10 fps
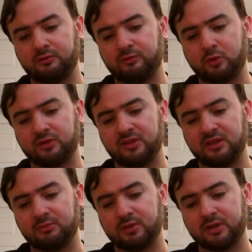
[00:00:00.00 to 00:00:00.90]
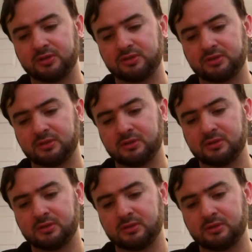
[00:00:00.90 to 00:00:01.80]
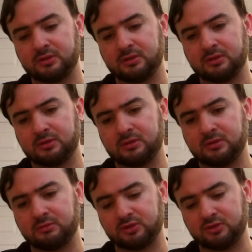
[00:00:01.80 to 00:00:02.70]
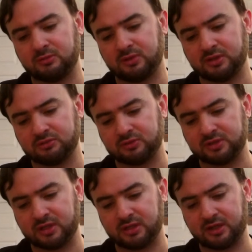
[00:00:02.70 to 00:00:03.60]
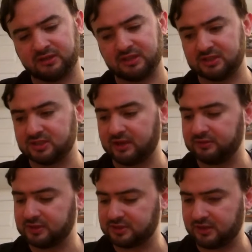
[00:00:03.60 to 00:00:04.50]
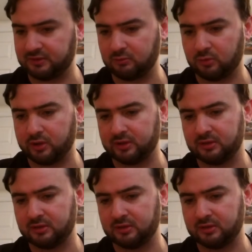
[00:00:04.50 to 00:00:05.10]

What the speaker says: 14th place. Assuming this was 1970, 71.